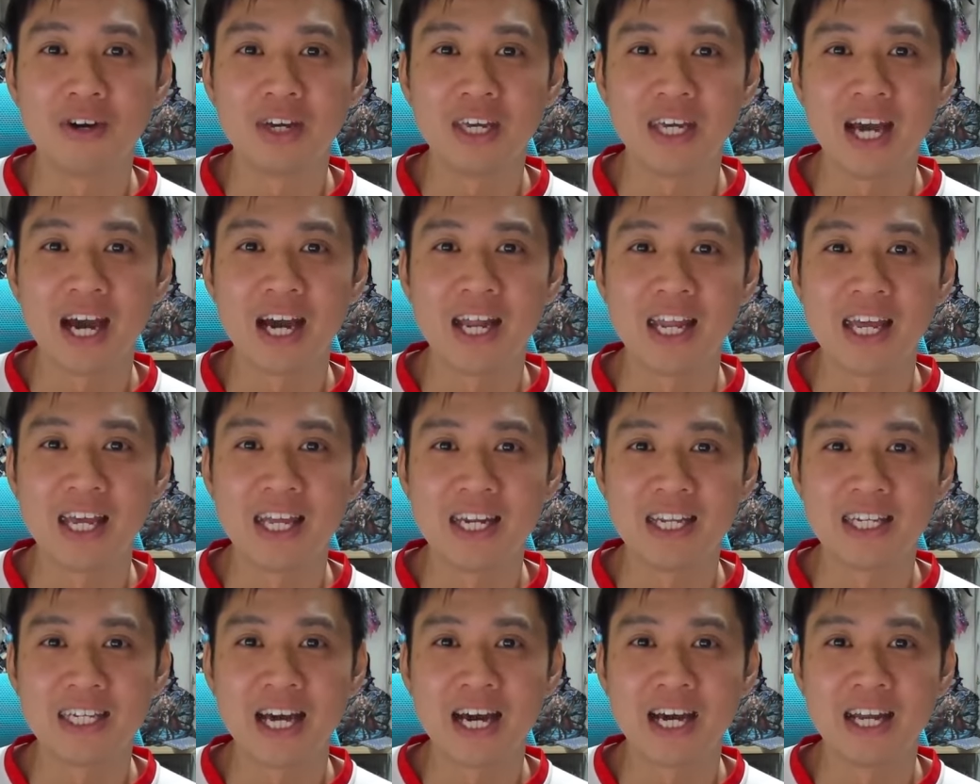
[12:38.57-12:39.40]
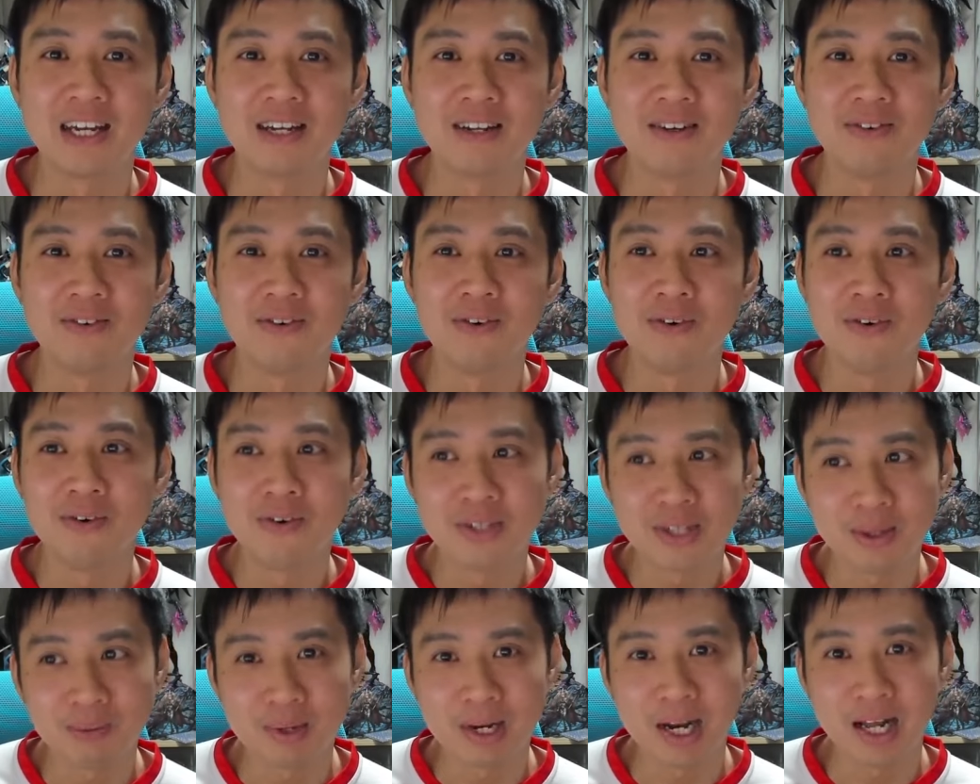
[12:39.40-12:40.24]
he had it in his hand or
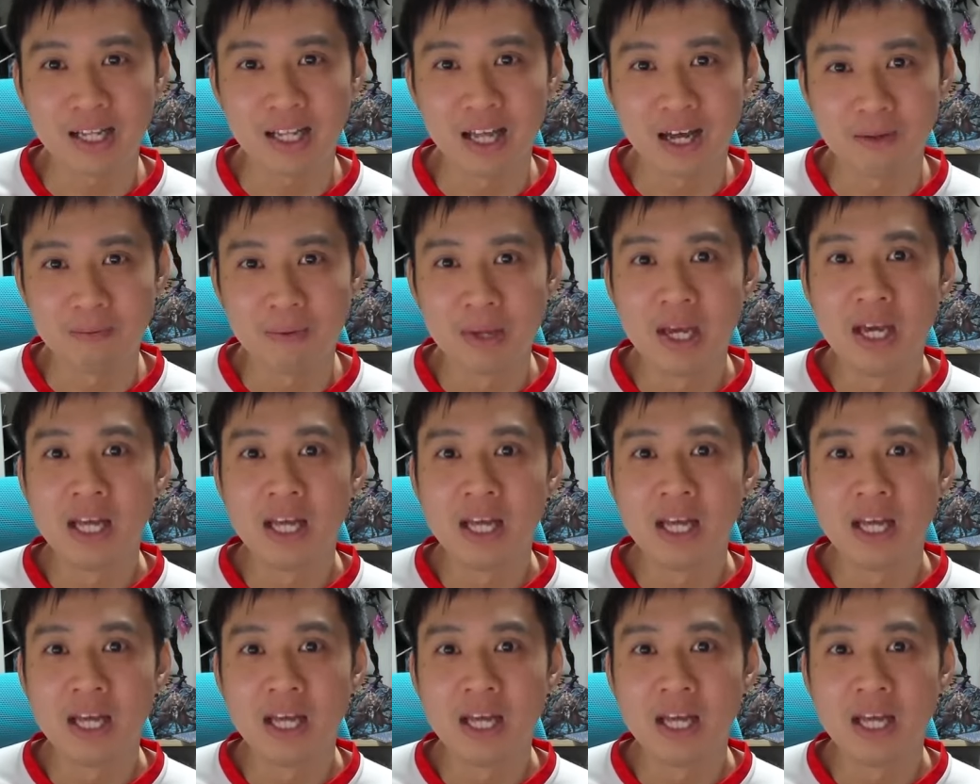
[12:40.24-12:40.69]
something like that.